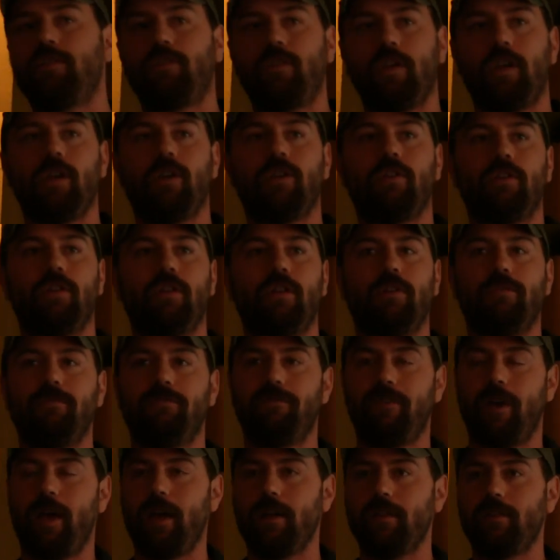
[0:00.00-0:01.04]
single
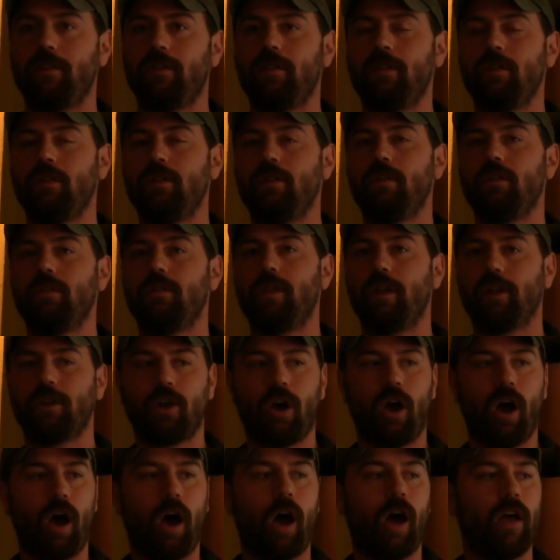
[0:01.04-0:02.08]
event that
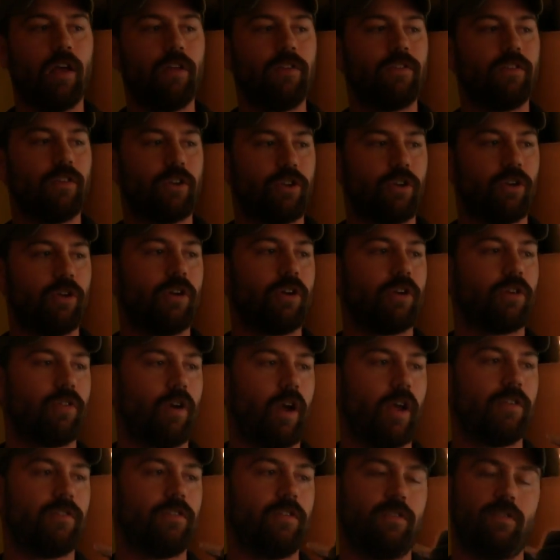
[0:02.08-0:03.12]
caused the current
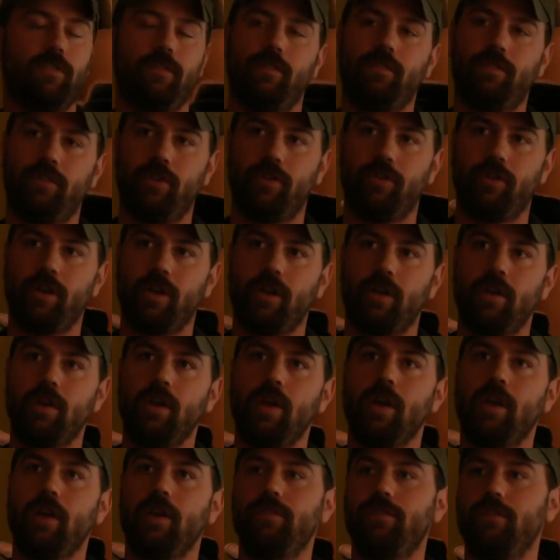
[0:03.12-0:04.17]
crisis in Syria
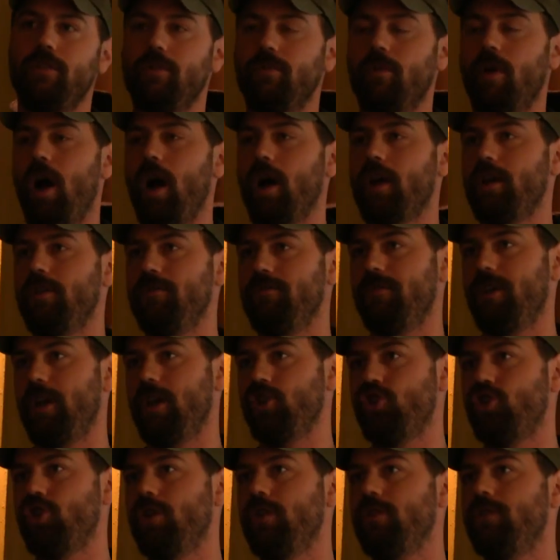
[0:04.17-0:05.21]
is the Iraq
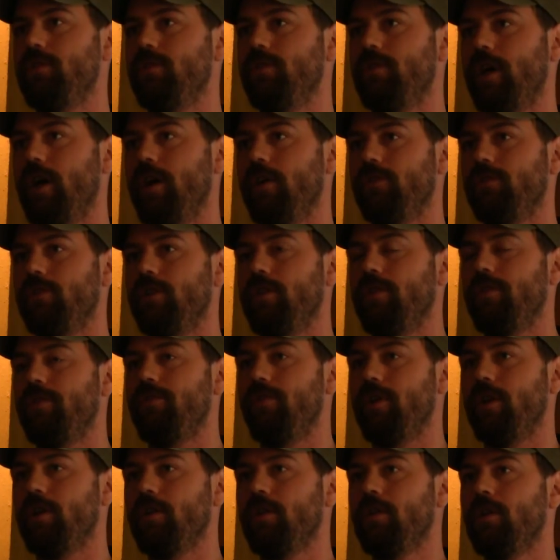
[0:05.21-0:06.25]
invasion in
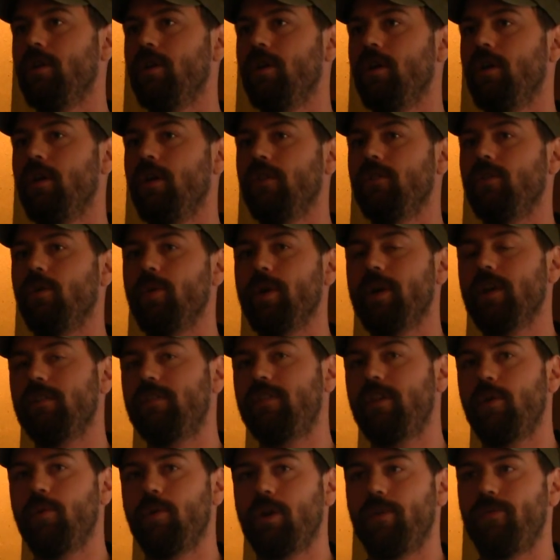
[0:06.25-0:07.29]
2003. So we can
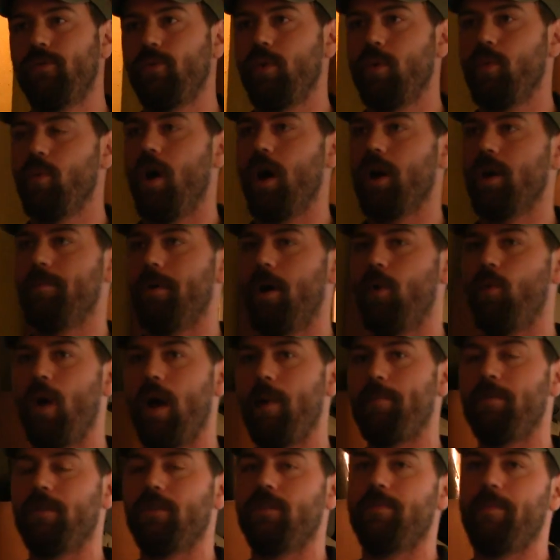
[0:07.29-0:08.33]
say whatever we want about
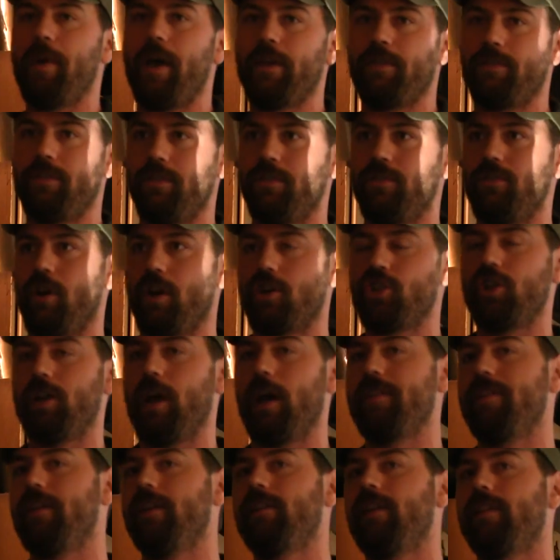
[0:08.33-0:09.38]
weapons of mass destruction.
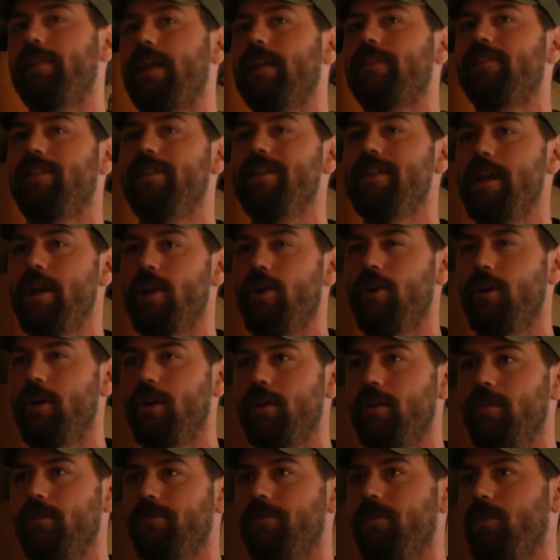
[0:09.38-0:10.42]
I think that that's a
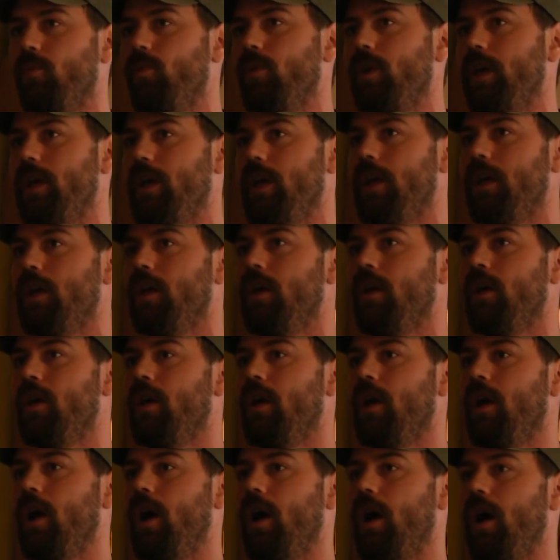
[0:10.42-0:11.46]
narrative that we
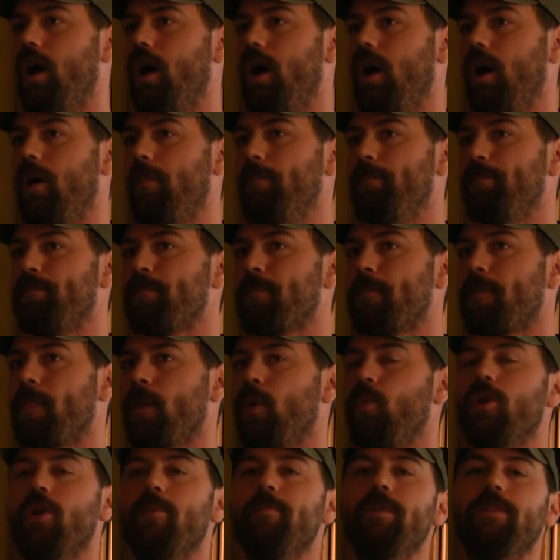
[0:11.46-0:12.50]
um,
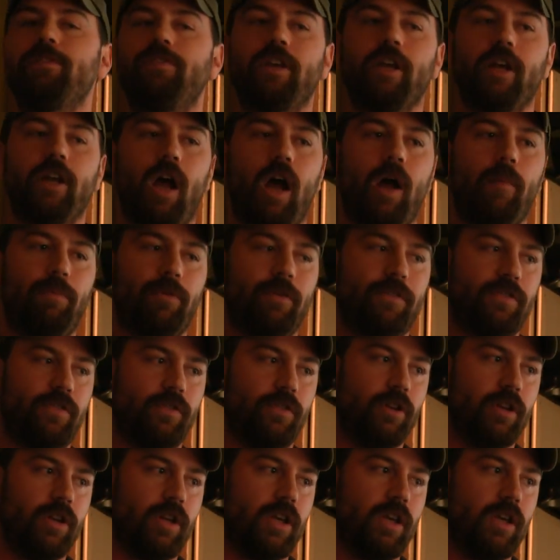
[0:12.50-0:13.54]
we're missing an
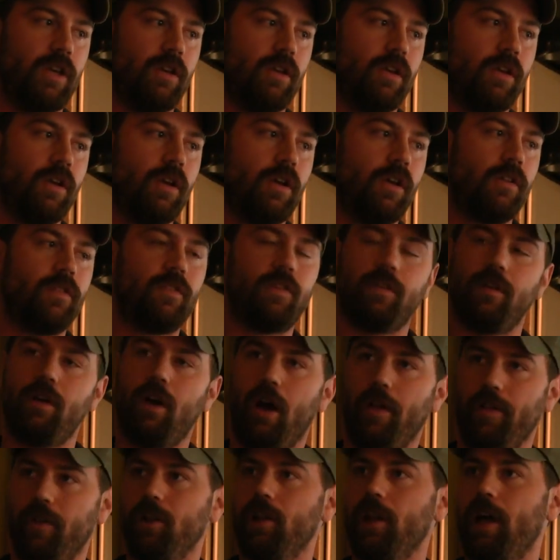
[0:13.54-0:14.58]
opportunity to,
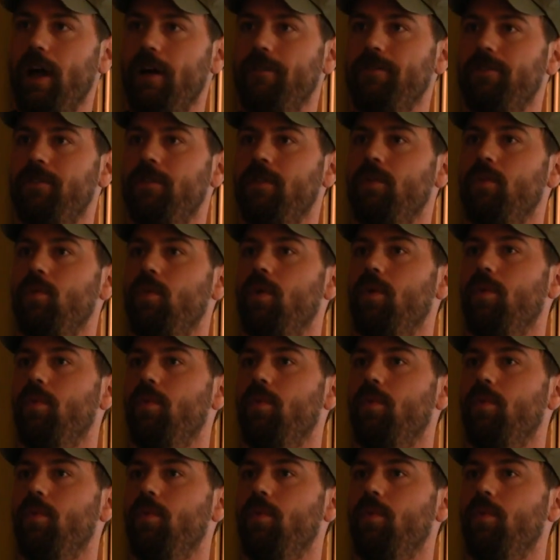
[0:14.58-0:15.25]
on the left